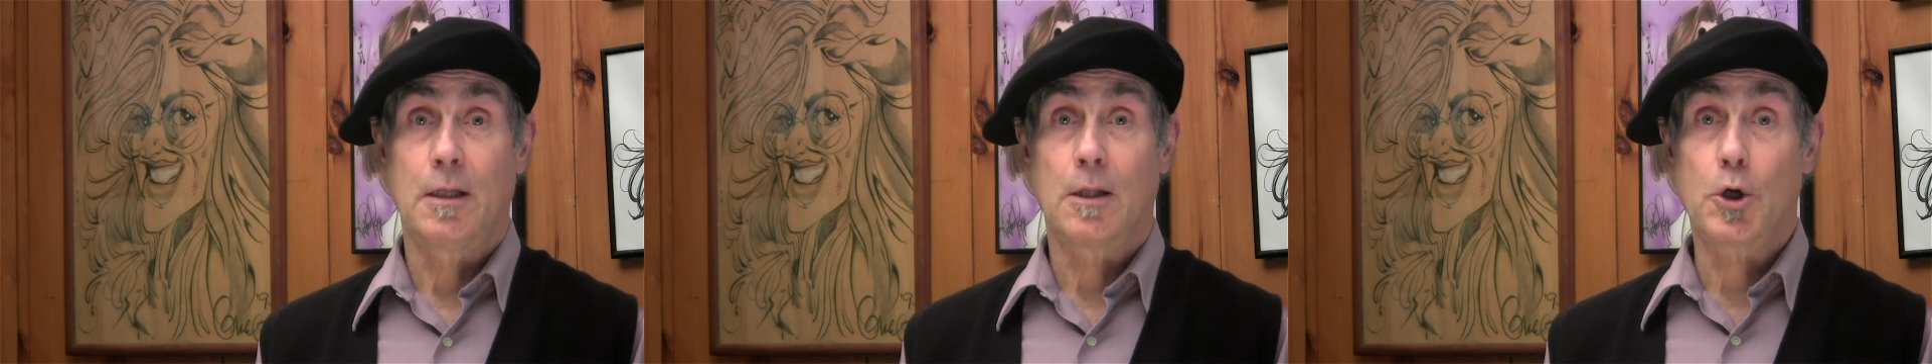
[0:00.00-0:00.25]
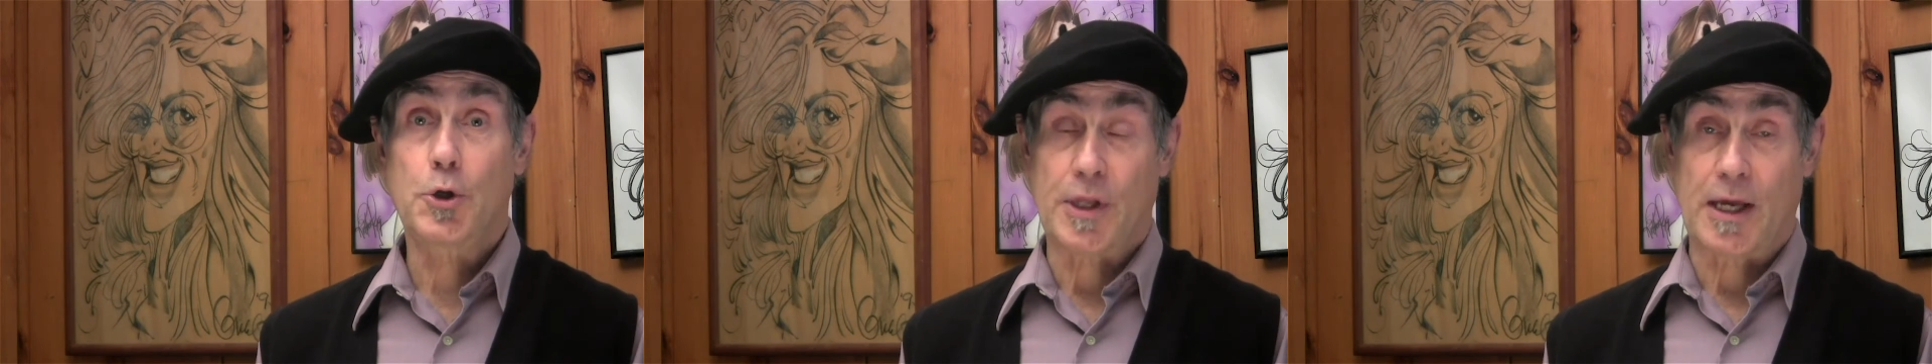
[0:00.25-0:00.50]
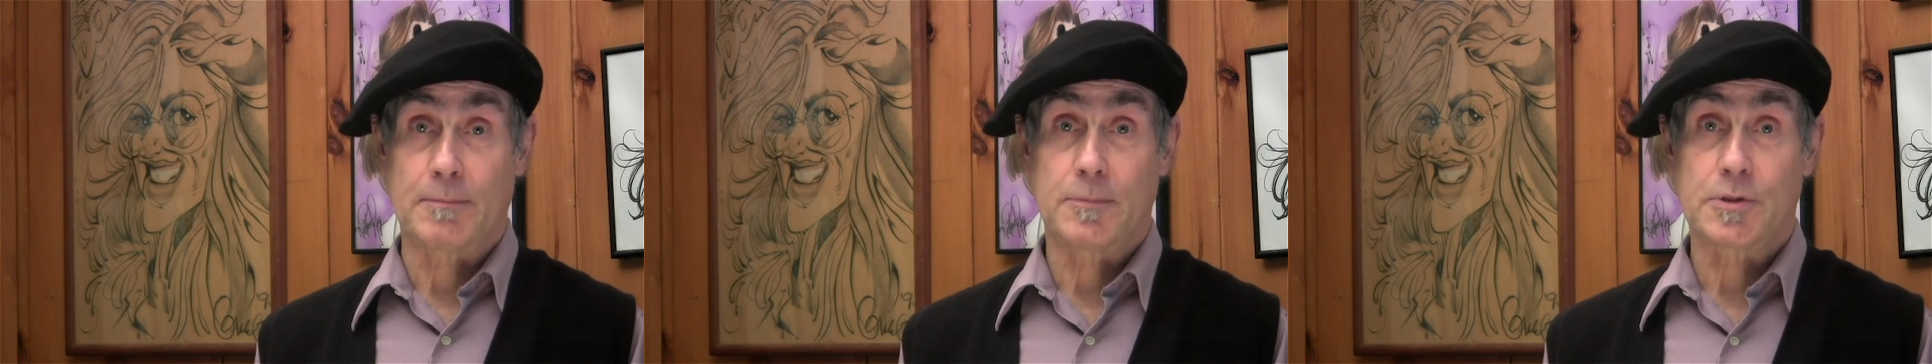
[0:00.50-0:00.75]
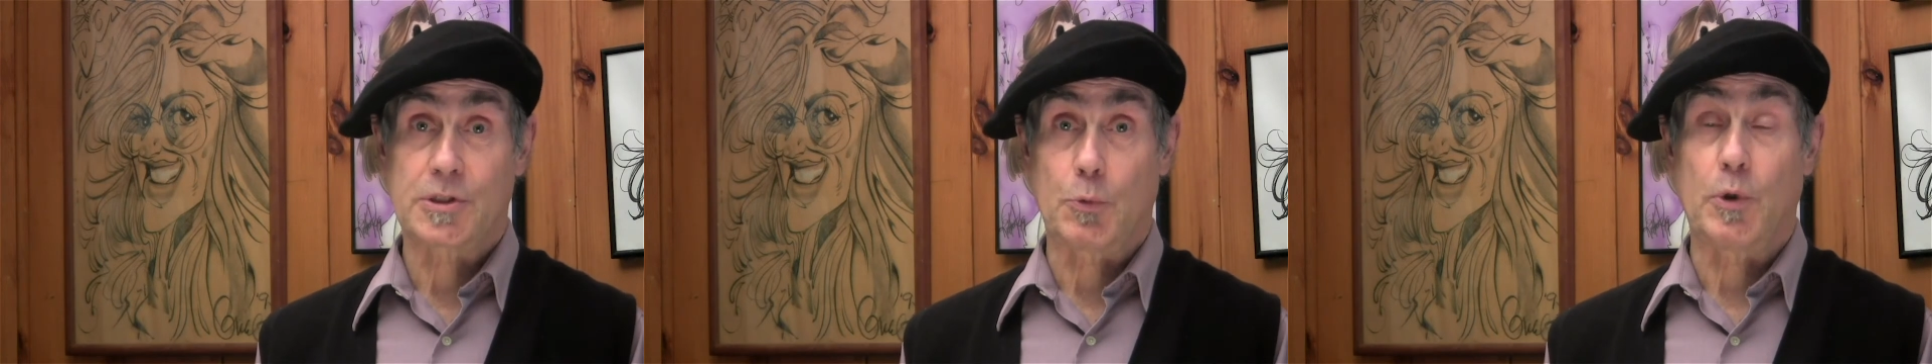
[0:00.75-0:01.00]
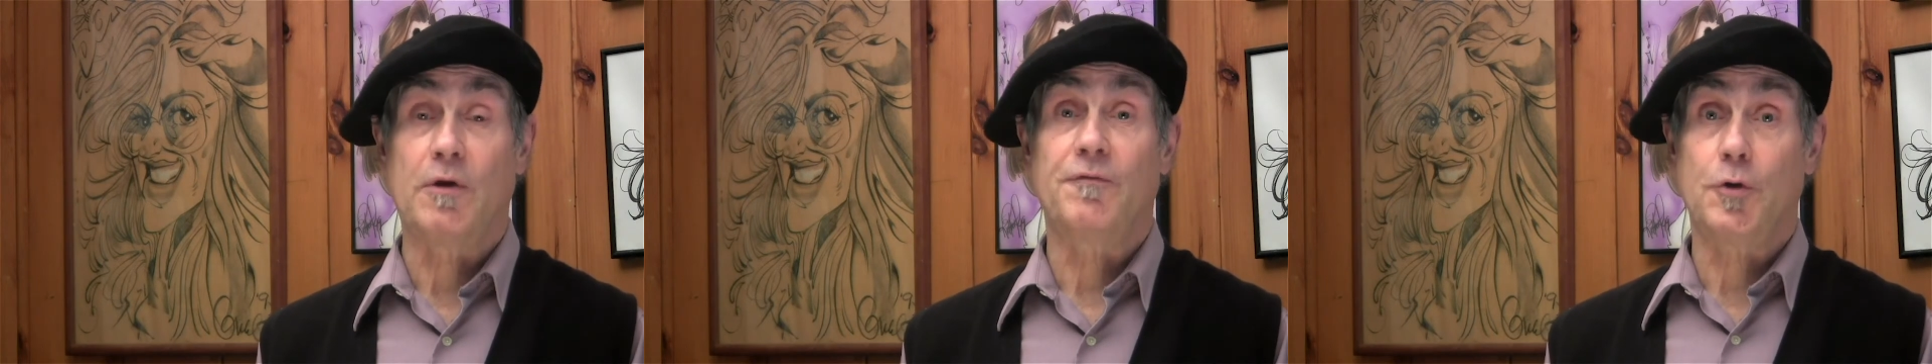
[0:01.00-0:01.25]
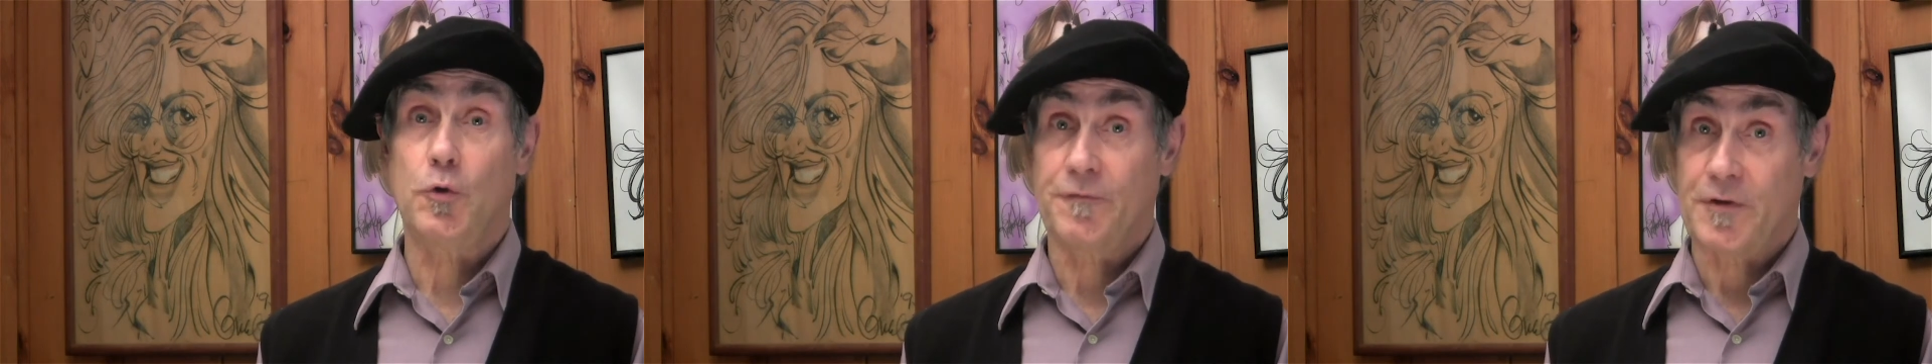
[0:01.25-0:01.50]
Learn them so when you
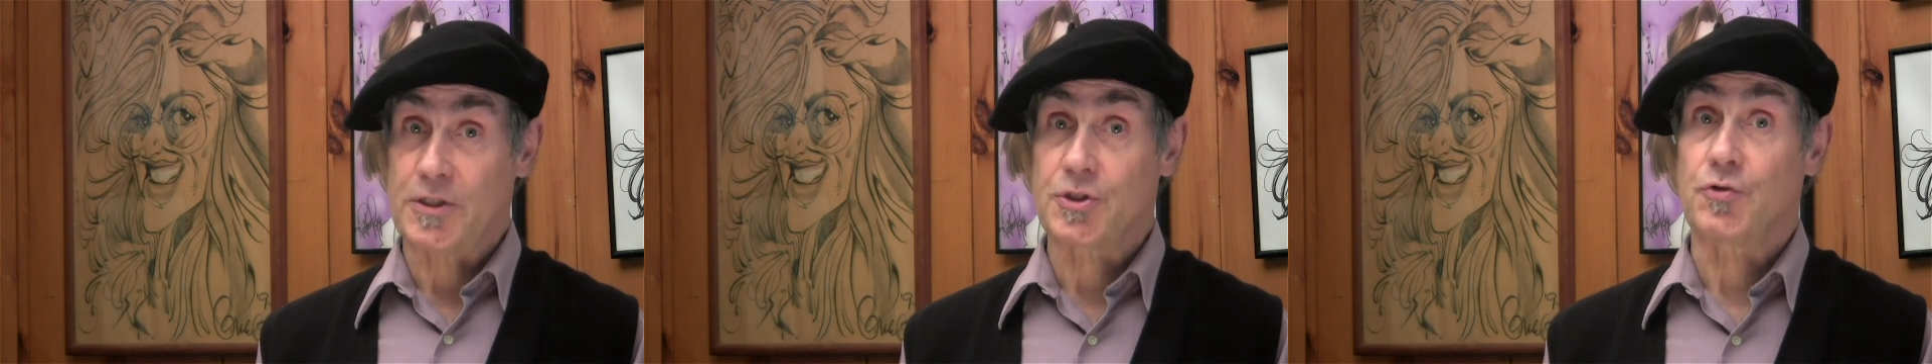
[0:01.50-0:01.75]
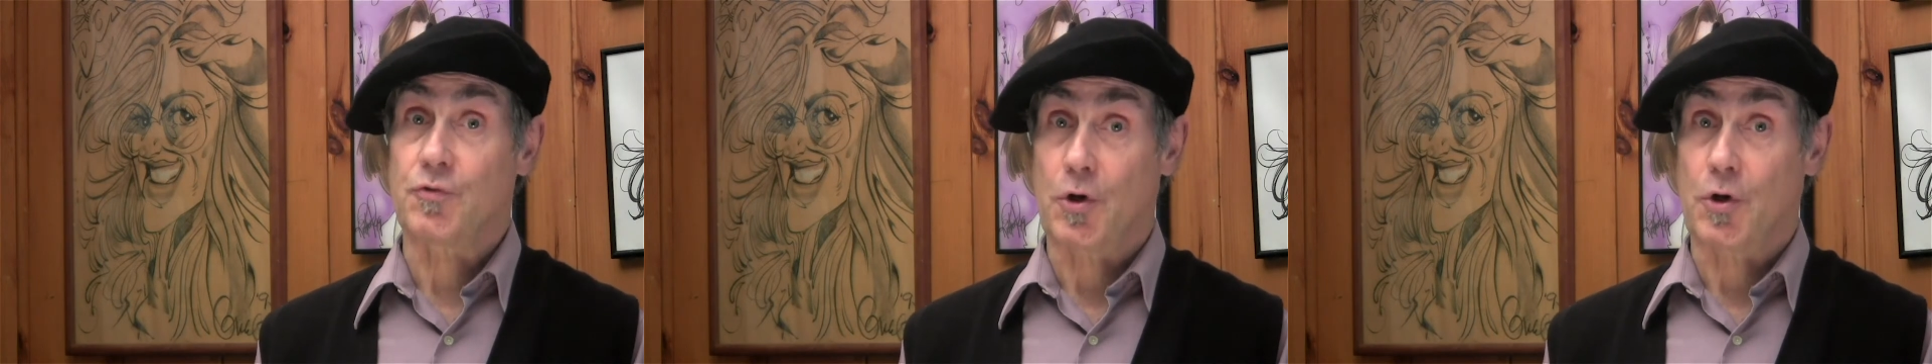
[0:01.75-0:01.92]
view a face to